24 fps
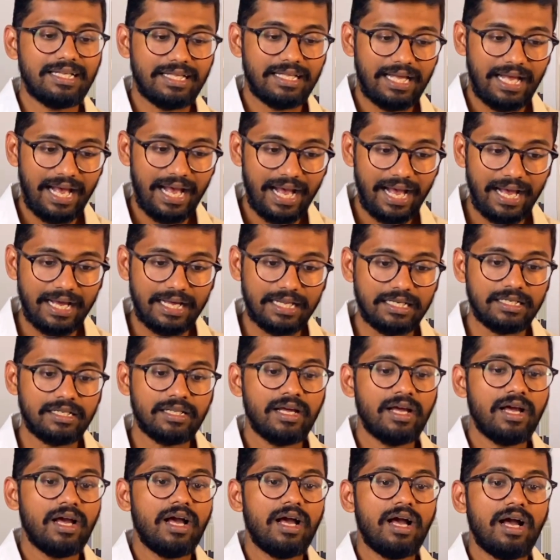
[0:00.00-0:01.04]
And
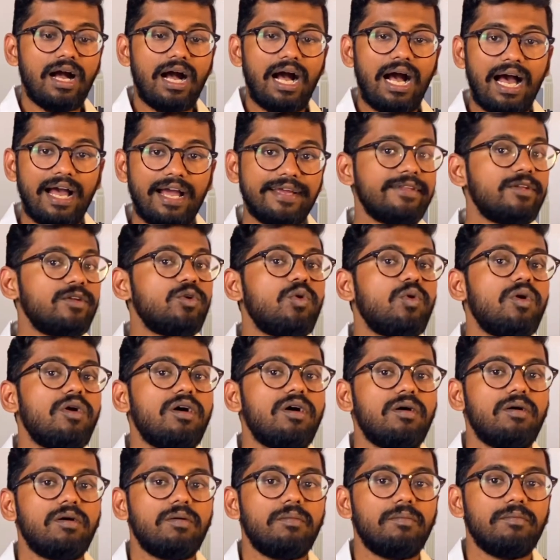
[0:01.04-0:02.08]
I know
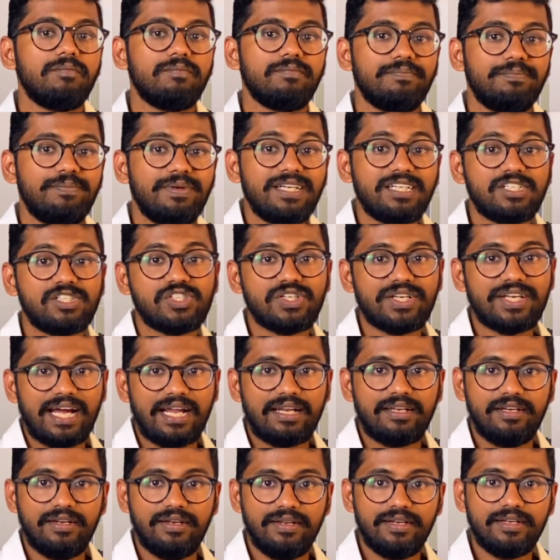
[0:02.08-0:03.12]
a PhD
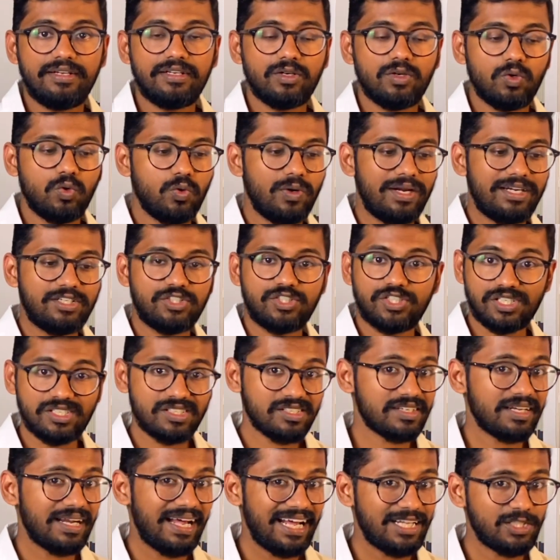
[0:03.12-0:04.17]
candidate who had just
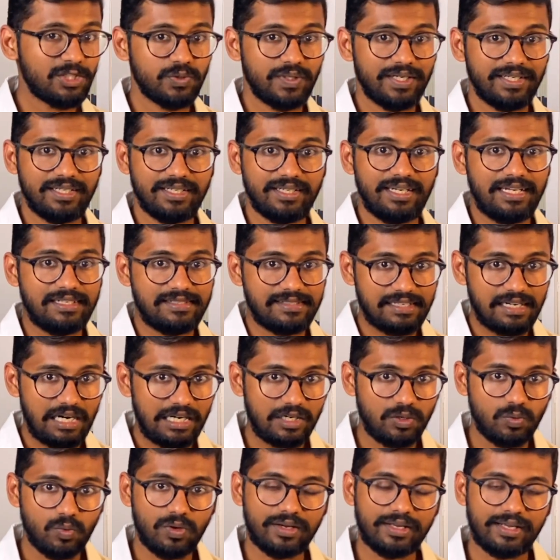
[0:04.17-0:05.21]
graduated and
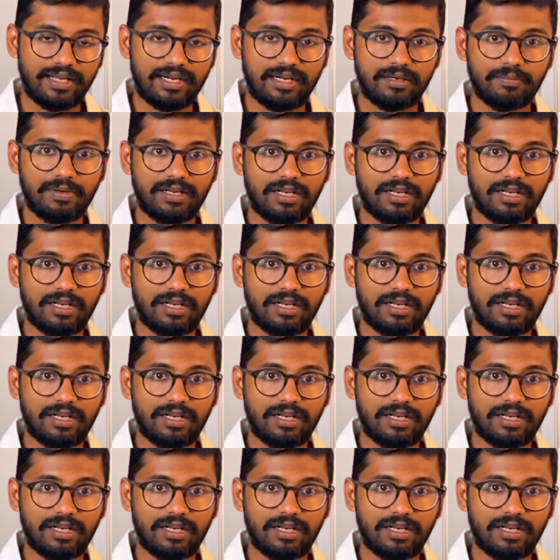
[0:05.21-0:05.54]
started working at my